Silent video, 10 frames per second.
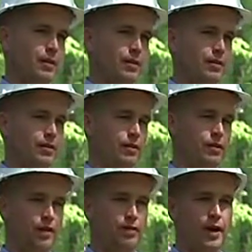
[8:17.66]

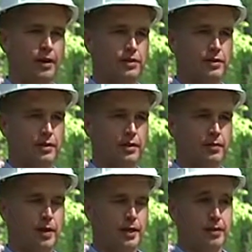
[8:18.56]
The advantage to
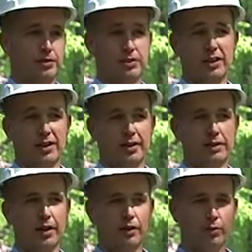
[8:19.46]
J.H.
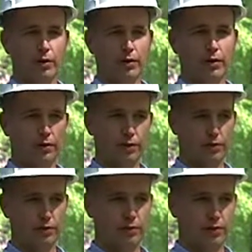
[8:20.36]
Allen working
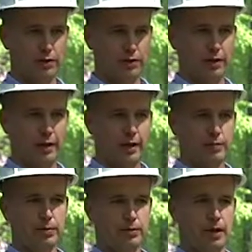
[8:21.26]
on a university
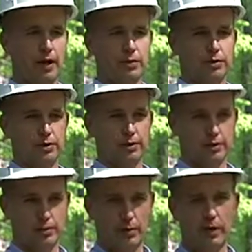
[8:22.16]
campus obviously is
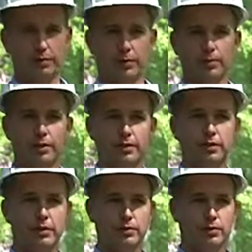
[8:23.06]
its proximity
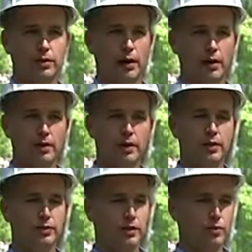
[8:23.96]
to our
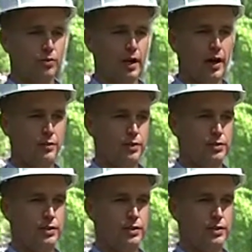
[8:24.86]
central office.